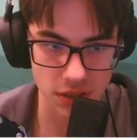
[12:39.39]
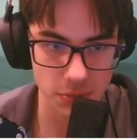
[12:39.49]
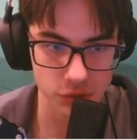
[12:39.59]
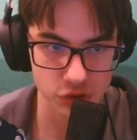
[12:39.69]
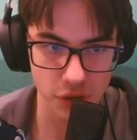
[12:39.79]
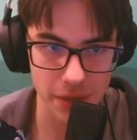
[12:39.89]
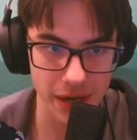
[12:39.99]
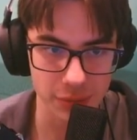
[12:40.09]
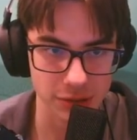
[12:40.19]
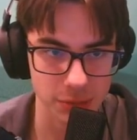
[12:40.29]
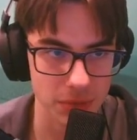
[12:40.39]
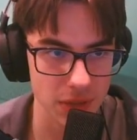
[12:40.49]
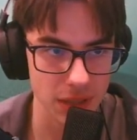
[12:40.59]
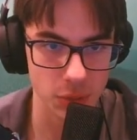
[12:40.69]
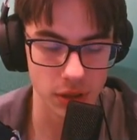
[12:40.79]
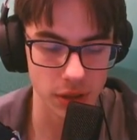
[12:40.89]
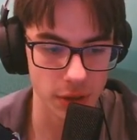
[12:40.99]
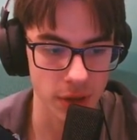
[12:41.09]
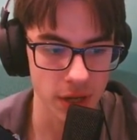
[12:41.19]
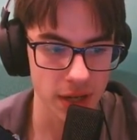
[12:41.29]
But so in ours, and we really want to
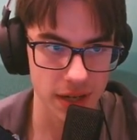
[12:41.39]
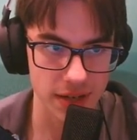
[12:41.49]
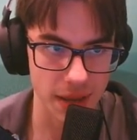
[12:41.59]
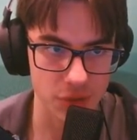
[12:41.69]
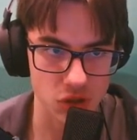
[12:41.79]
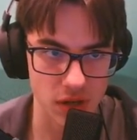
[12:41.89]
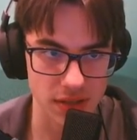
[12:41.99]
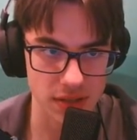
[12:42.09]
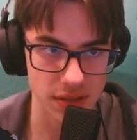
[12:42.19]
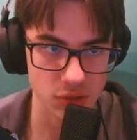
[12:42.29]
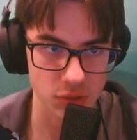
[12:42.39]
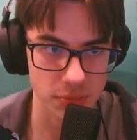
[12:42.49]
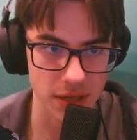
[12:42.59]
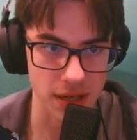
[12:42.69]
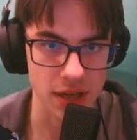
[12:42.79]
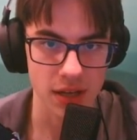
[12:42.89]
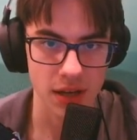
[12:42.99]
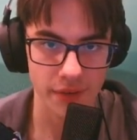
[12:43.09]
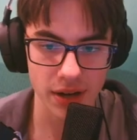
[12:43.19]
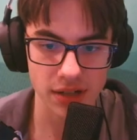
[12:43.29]
go and demonstrate it. This would be
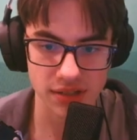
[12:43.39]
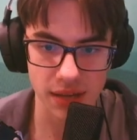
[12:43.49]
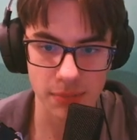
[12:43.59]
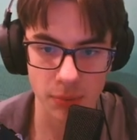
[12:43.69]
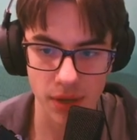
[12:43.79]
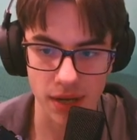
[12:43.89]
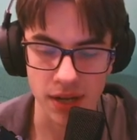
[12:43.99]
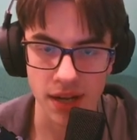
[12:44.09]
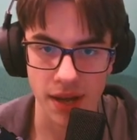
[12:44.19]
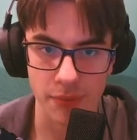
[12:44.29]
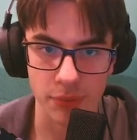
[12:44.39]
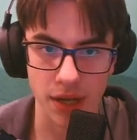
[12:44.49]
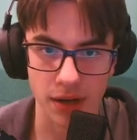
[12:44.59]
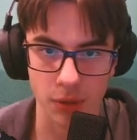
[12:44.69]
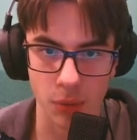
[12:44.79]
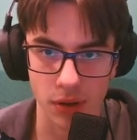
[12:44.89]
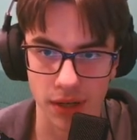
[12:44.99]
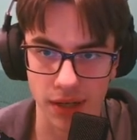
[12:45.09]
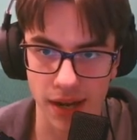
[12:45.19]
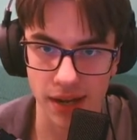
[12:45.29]
a very statement win if we can go on
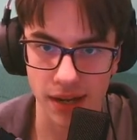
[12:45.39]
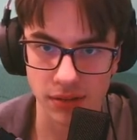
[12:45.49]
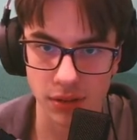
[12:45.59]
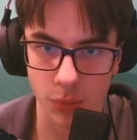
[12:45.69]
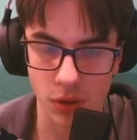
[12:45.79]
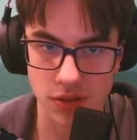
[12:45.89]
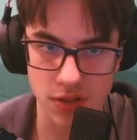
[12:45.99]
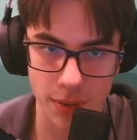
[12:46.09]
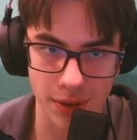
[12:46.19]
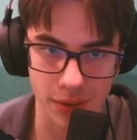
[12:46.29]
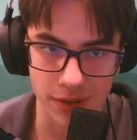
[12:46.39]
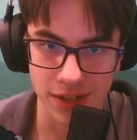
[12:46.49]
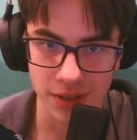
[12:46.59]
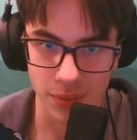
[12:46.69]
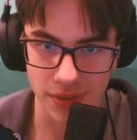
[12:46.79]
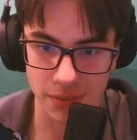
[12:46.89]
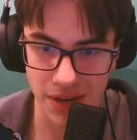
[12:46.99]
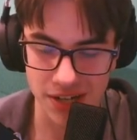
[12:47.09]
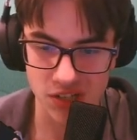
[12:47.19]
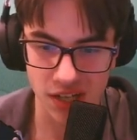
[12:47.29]
and get it. I don't know what is going on with the
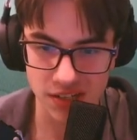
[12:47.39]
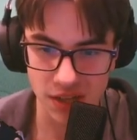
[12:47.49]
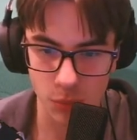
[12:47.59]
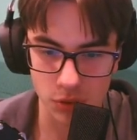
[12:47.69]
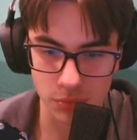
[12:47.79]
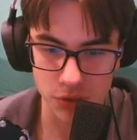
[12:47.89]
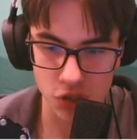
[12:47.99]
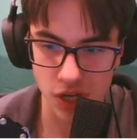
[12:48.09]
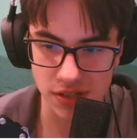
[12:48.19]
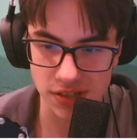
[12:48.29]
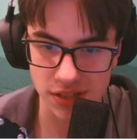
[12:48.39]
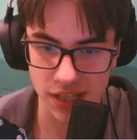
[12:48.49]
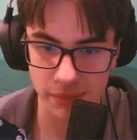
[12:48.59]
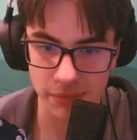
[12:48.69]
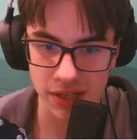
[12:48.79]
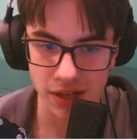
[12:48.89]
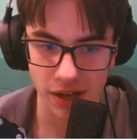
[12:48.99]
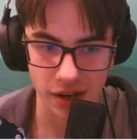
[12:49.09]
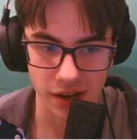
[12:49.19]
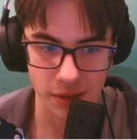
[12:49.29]
match stats. I would appreciate seeing them,
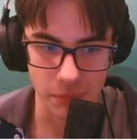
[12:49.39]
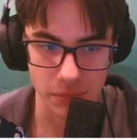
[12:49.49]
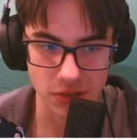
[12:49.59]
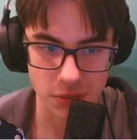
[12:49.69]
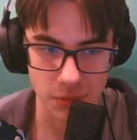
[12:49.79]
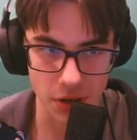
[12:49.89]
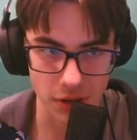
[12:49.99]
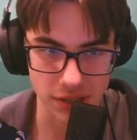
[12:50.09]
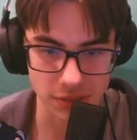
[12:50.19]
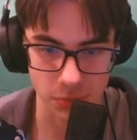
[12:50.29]
to be honest.